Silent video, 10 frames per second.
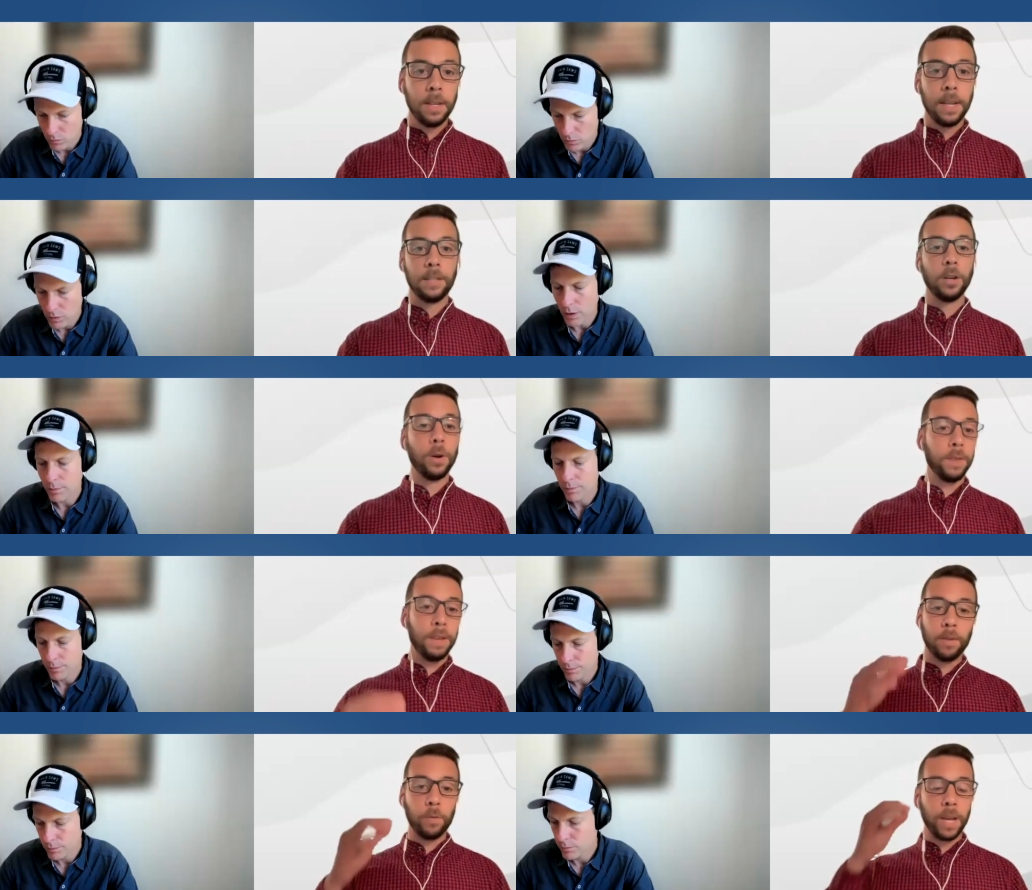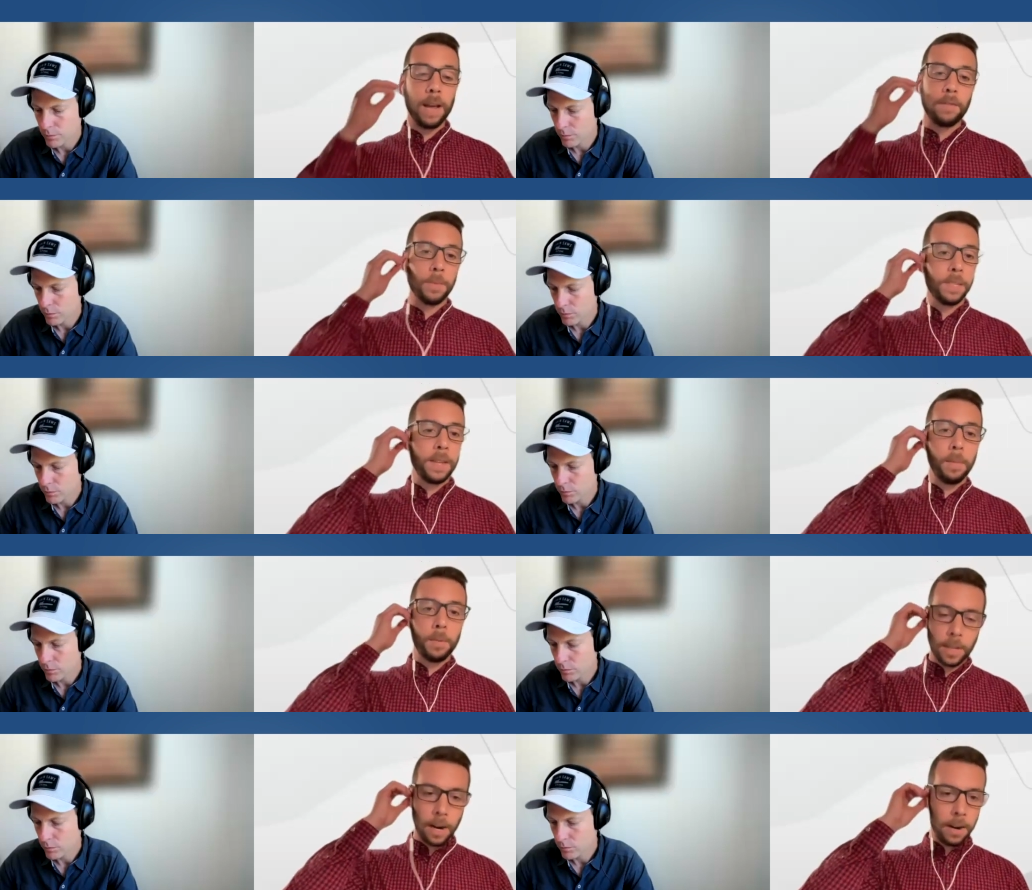Speaker 1: And so, even if we have some
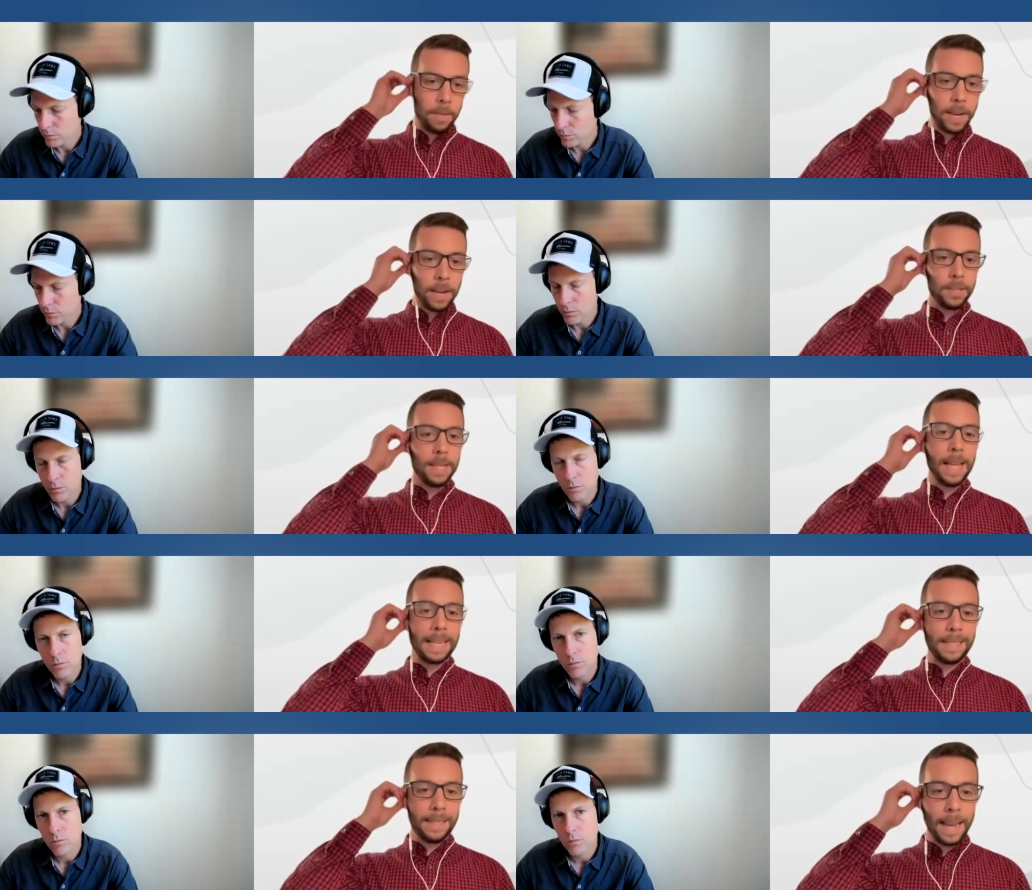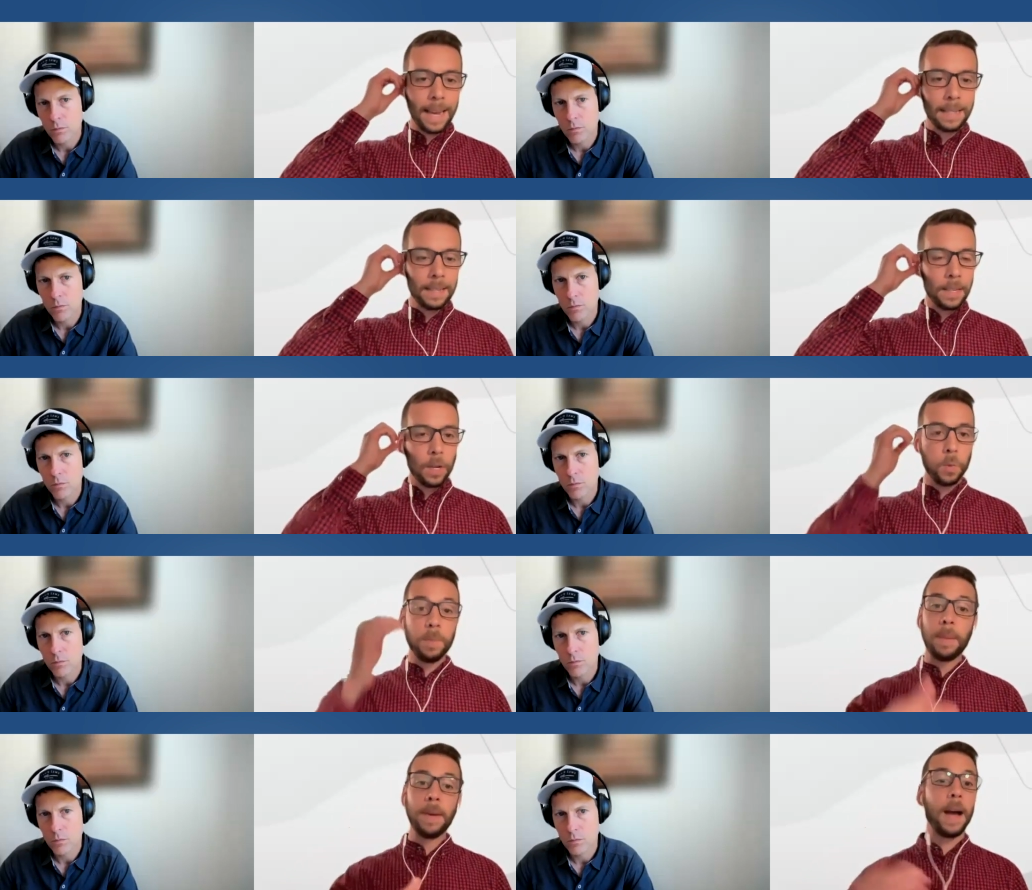established care navigators in that state, we
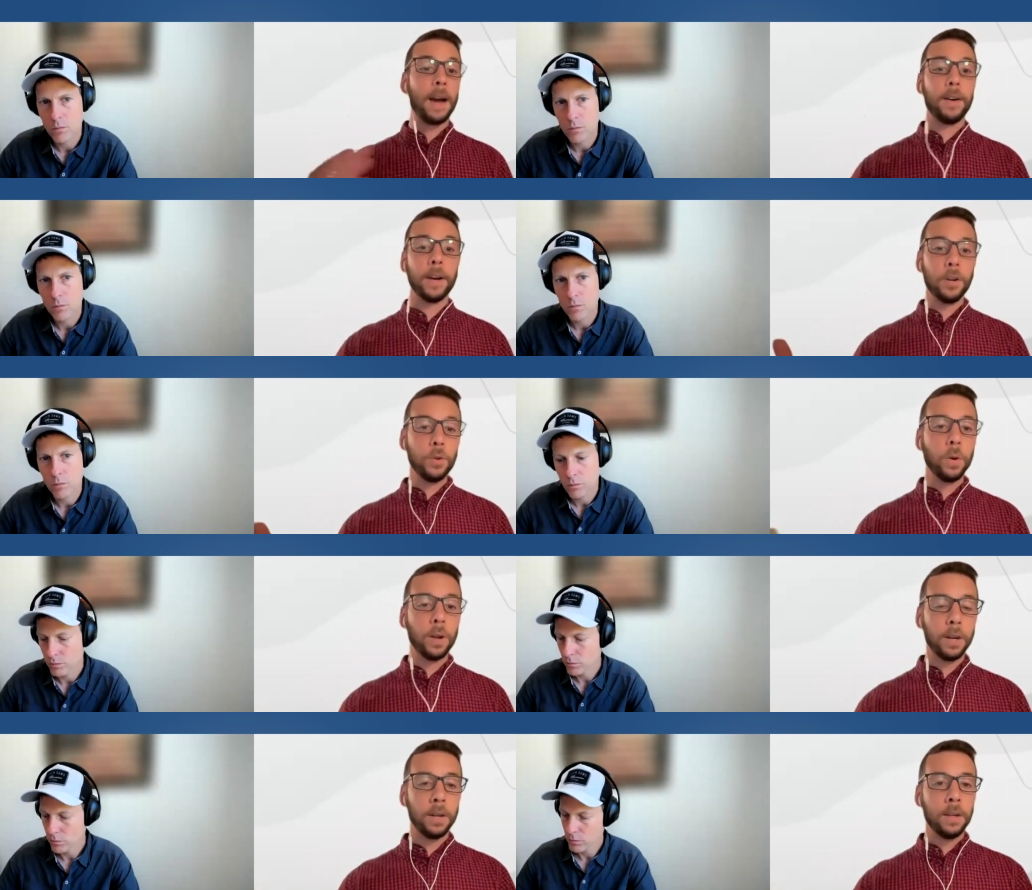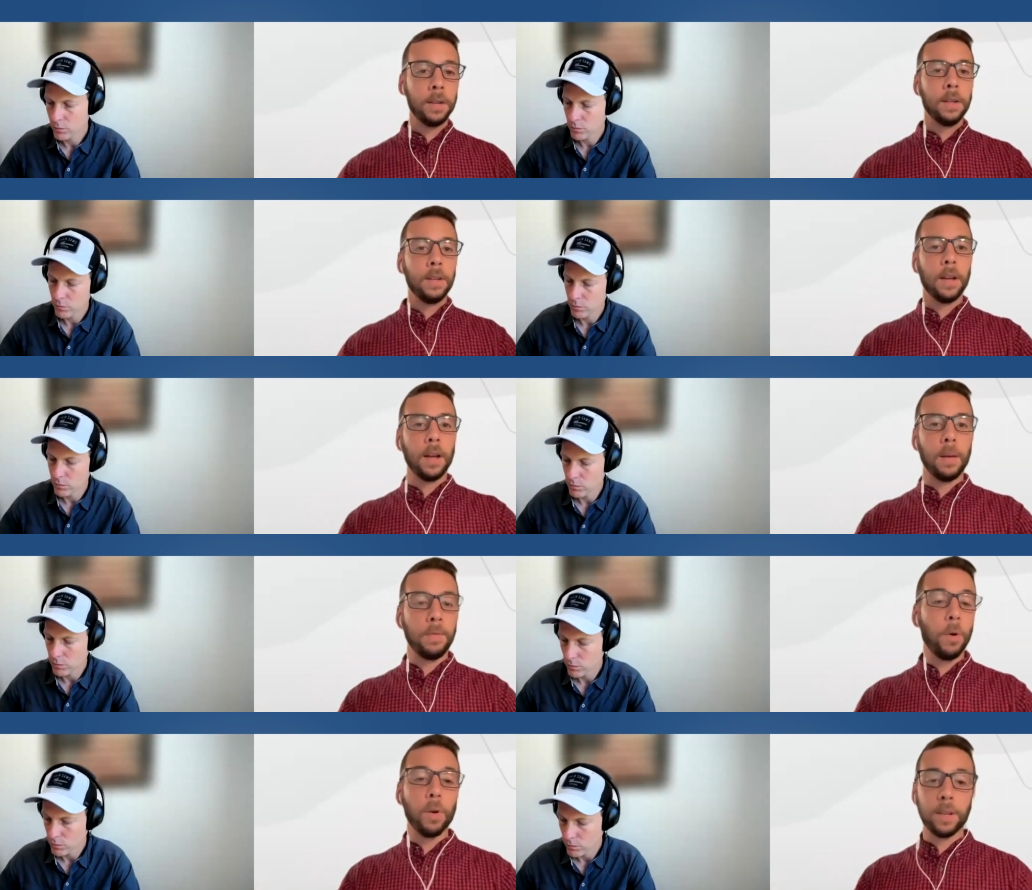may be hiring a new one um, for